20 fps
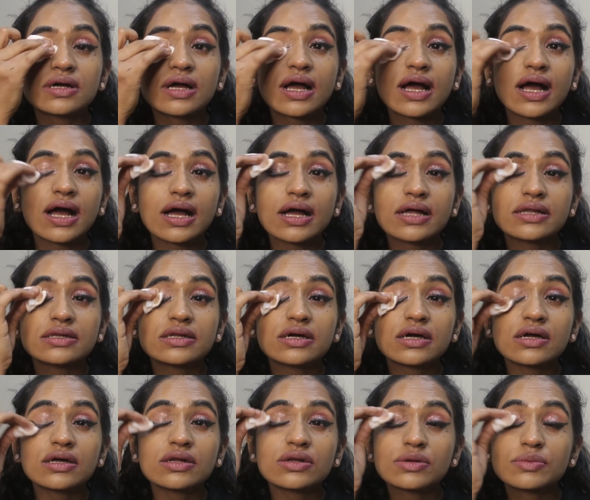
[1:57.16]

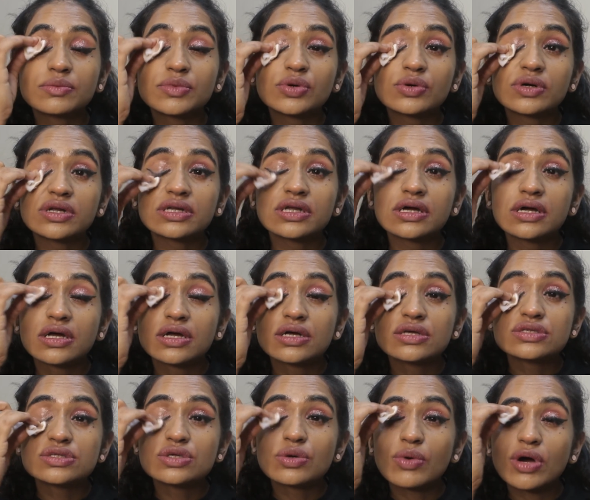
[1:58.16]
and remove
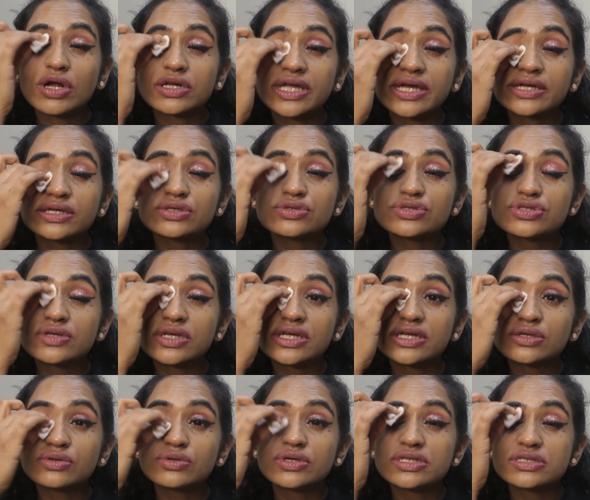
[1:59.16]
it. So what I usually
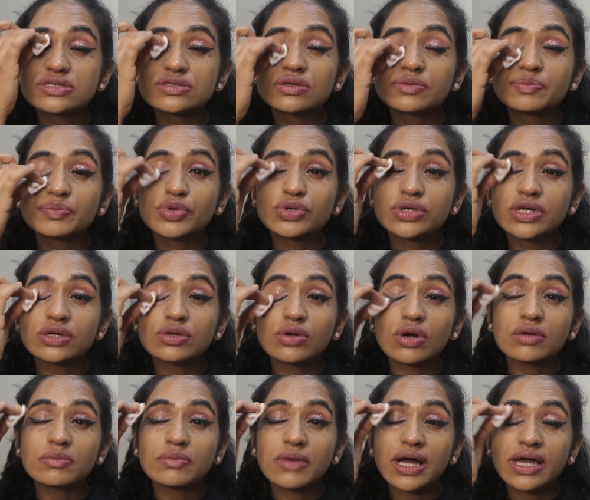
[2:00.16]
do is put it
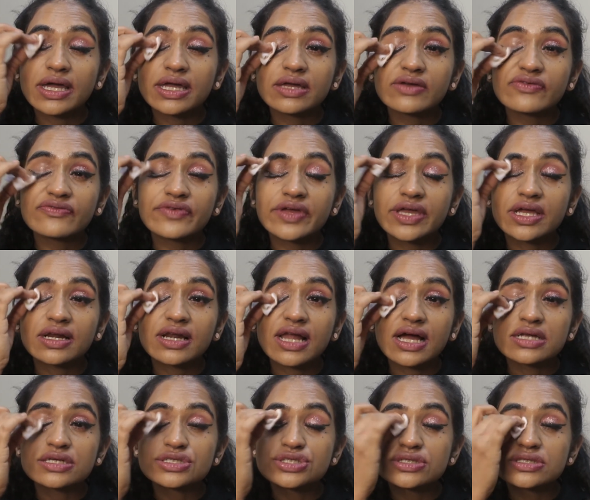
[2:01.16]
on my fake
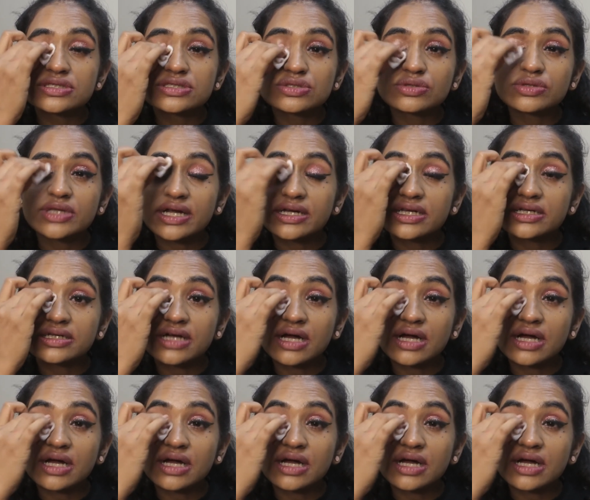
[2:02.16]
lashes so that it